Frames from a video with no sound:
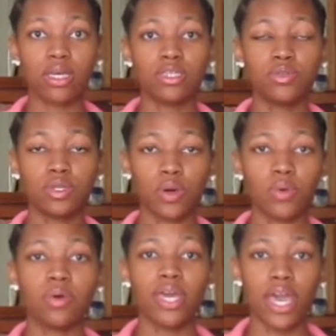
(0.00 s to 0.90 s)
you know,
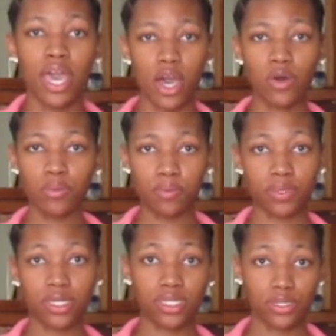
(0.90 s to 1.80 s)
help
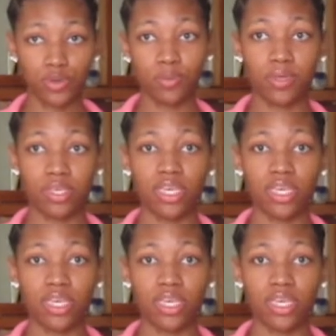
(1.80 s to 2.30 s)
a little bit